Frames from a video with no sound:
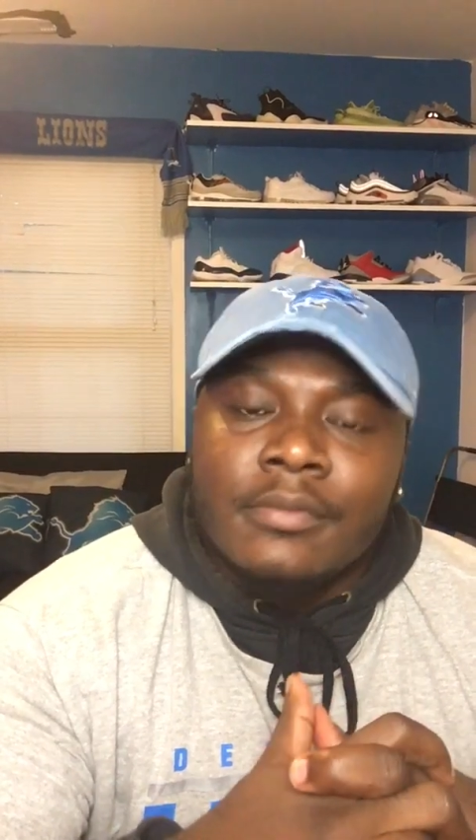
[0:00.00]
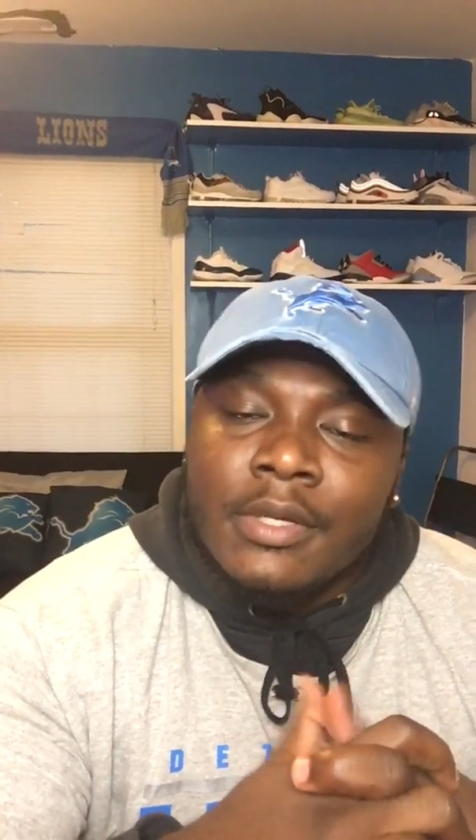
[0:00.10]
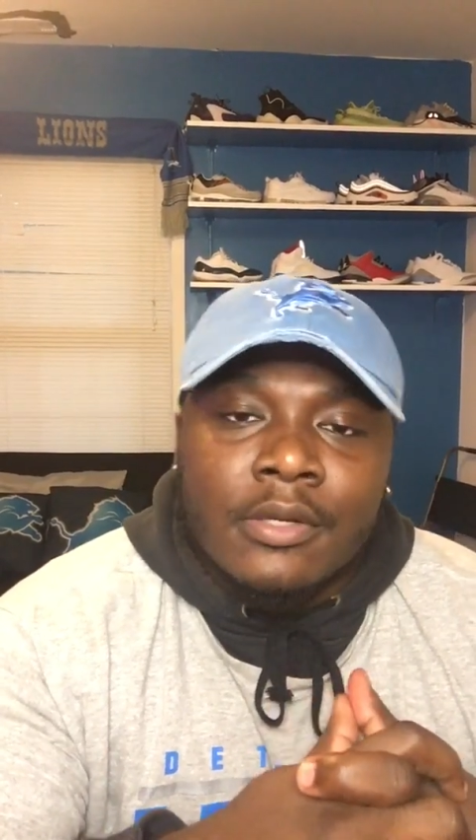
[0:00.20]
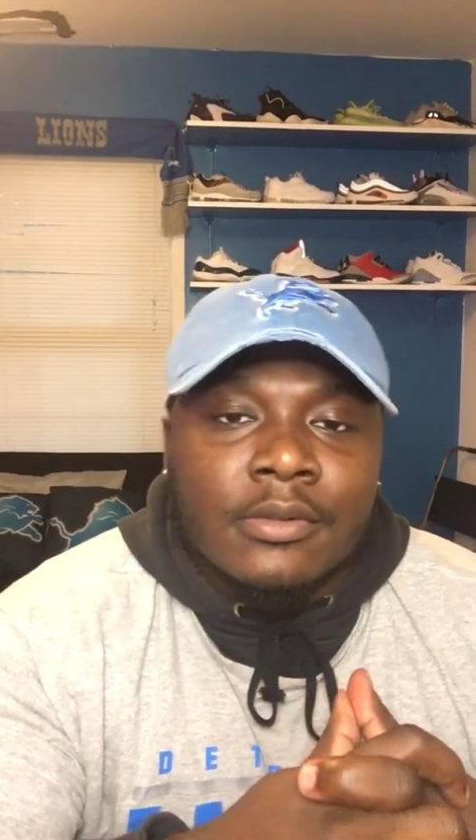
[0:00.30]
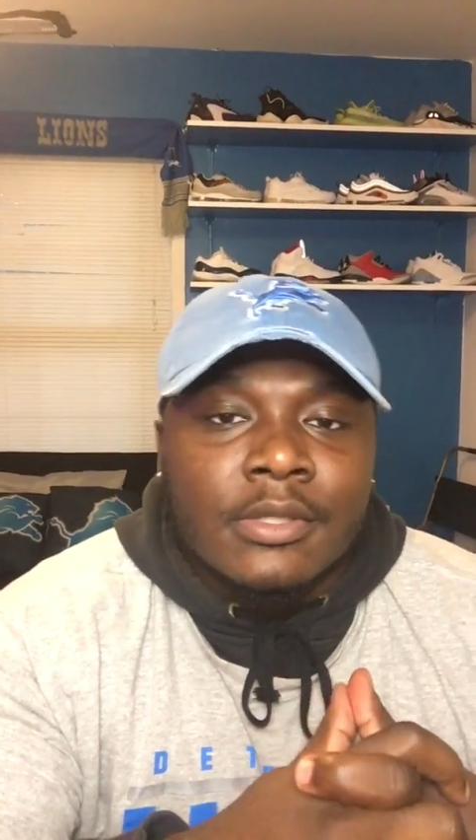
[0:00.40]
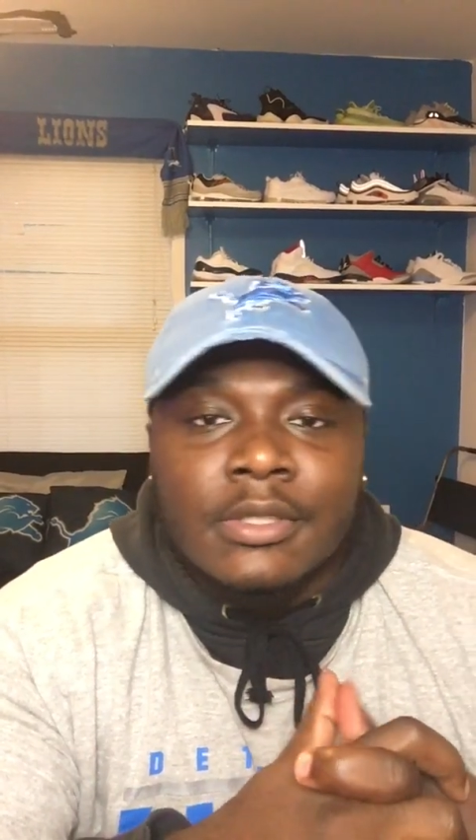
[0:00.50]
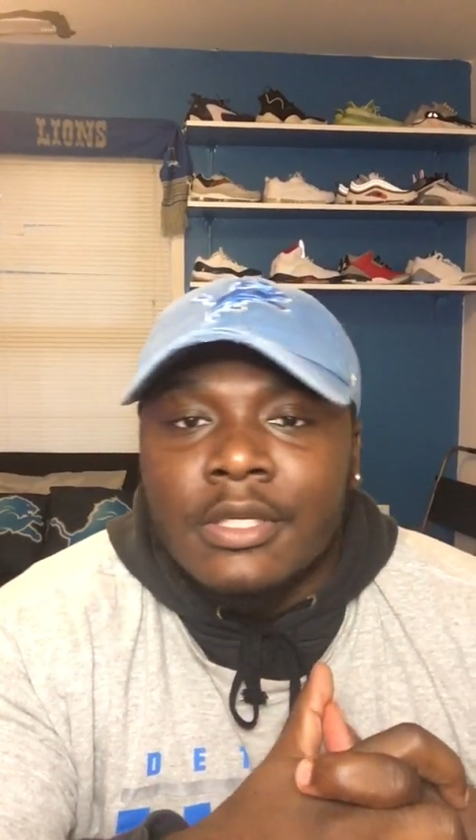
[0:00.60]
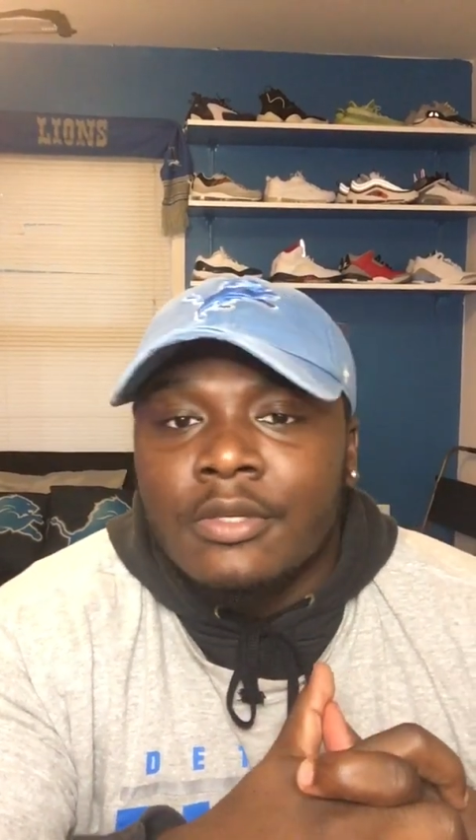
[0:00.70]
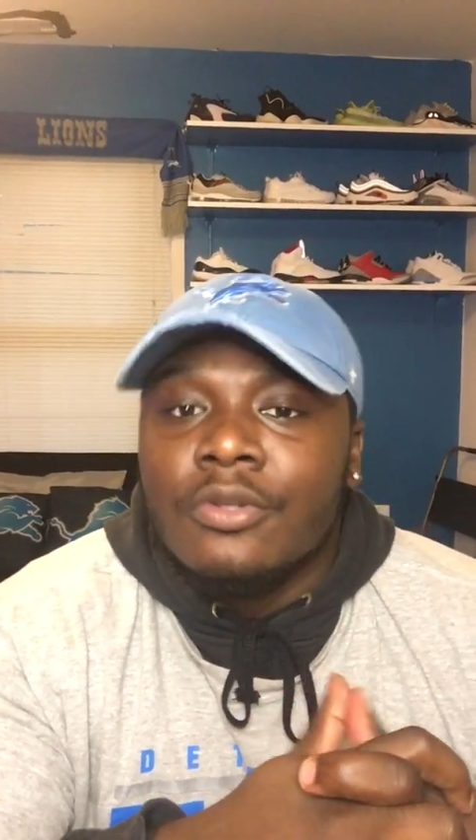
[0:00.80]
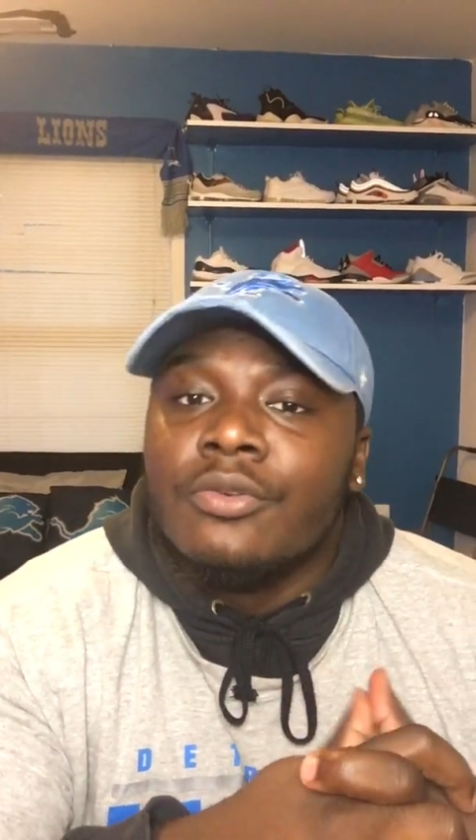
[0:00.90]
I don't think they
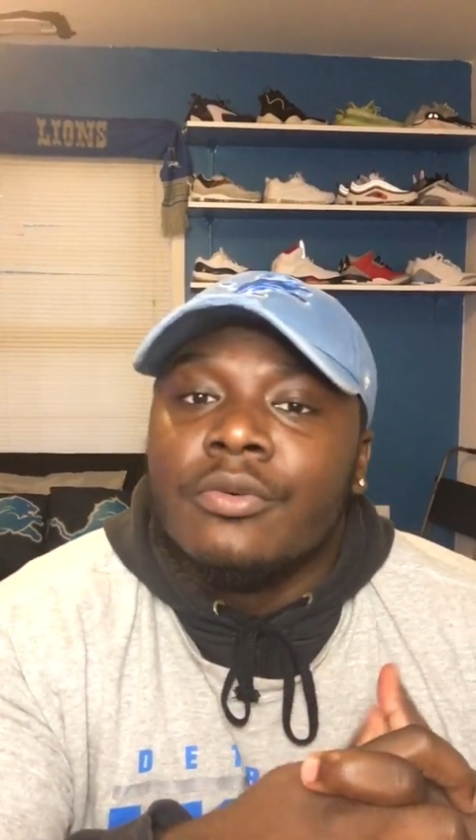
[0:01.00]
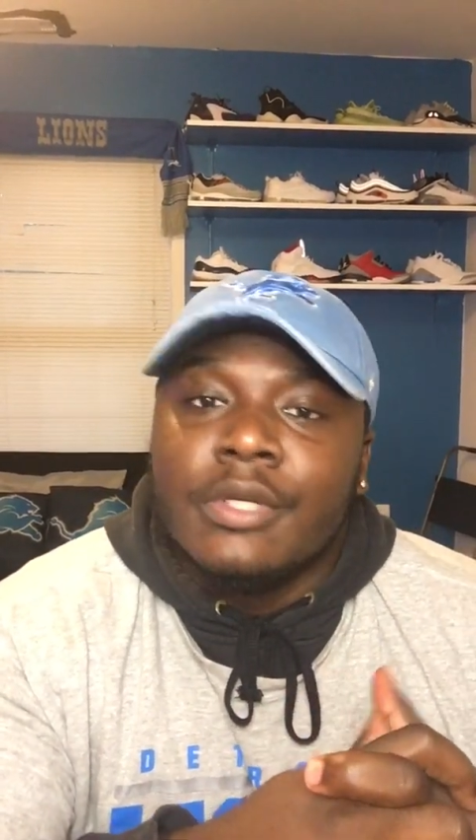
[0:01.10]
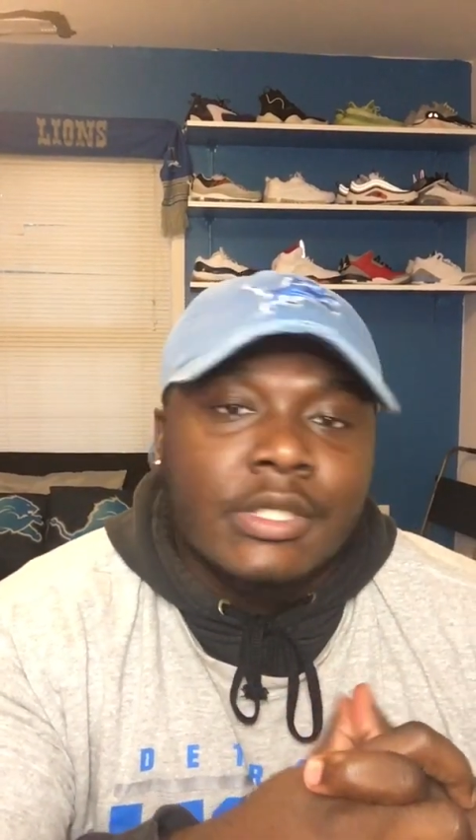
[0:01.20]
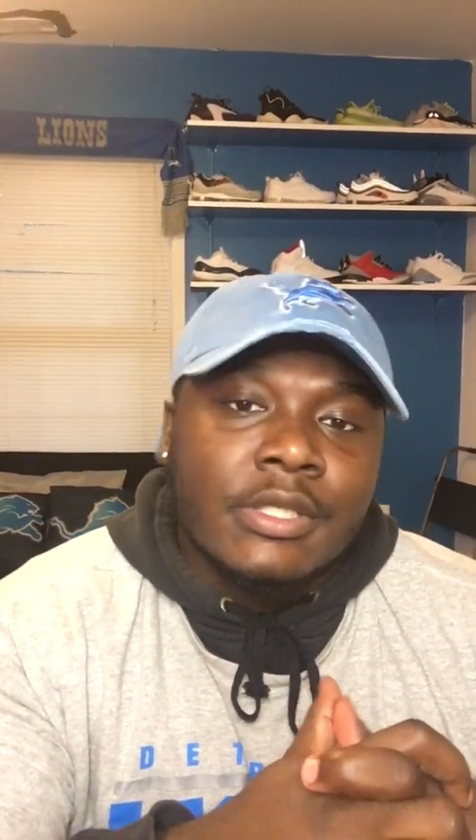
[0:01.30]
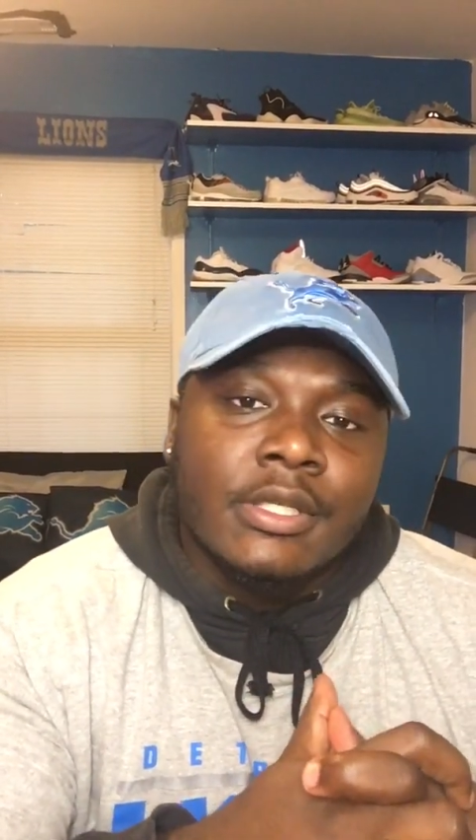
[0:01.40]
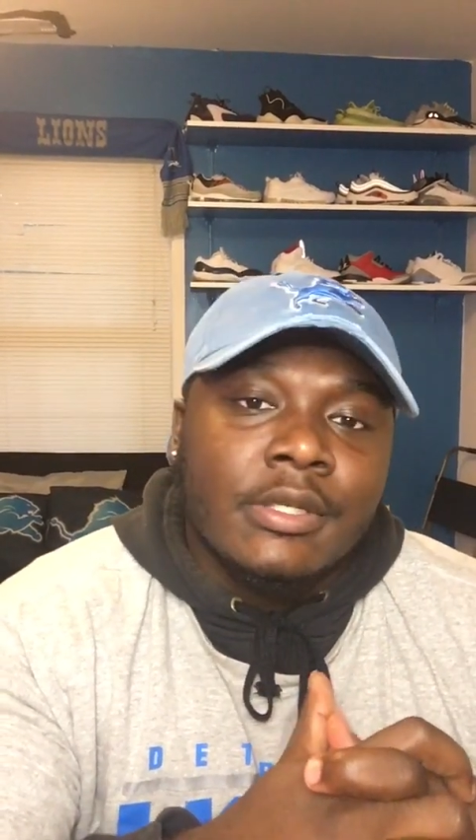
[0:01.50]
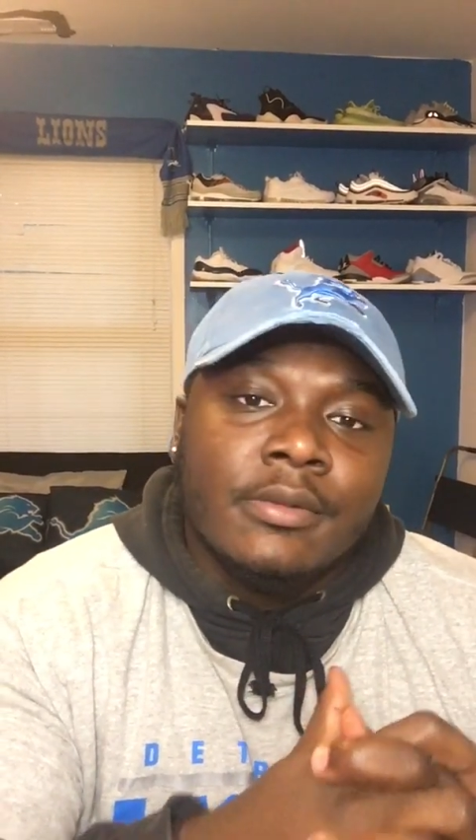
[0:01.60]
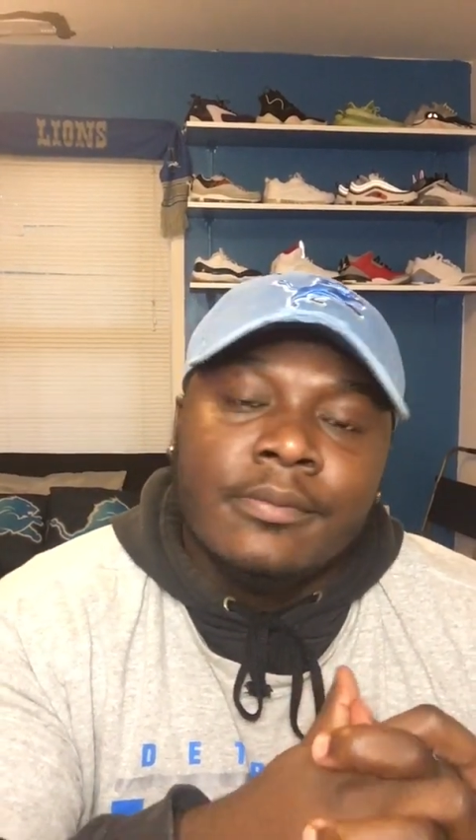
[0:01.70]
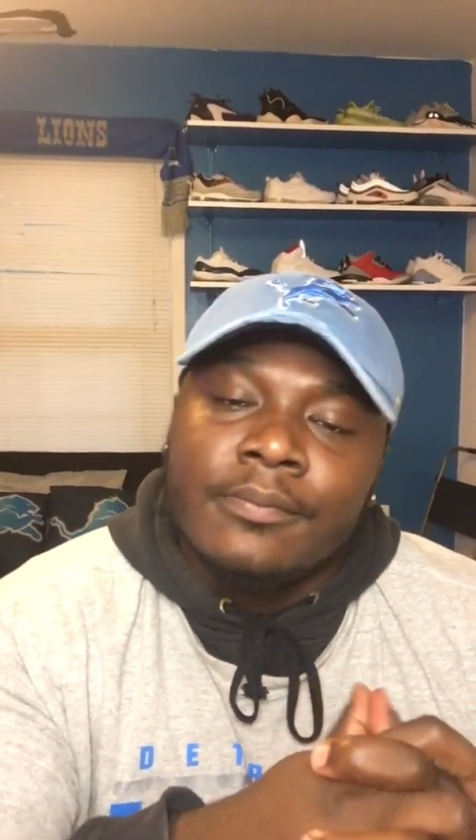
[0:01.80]
gonna do anything.